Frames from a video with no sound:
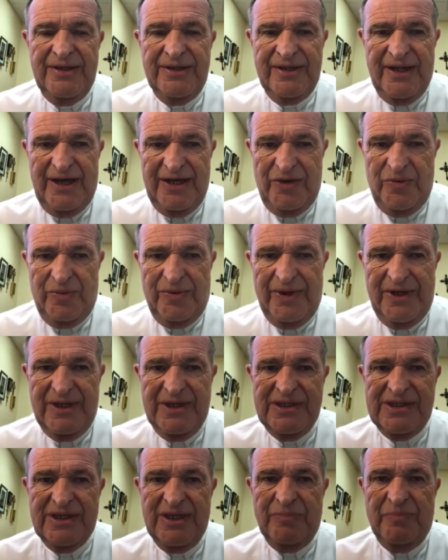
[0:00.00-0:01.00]

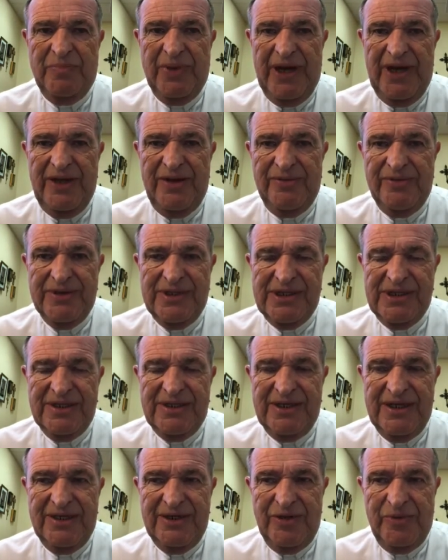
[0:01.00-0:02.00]
Likewise, at banquets
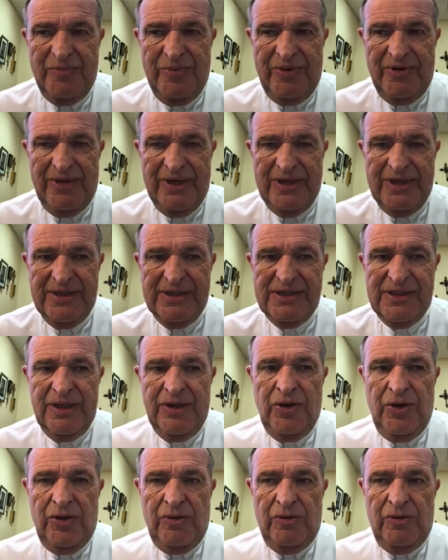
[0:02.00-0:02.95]
and dinner parties,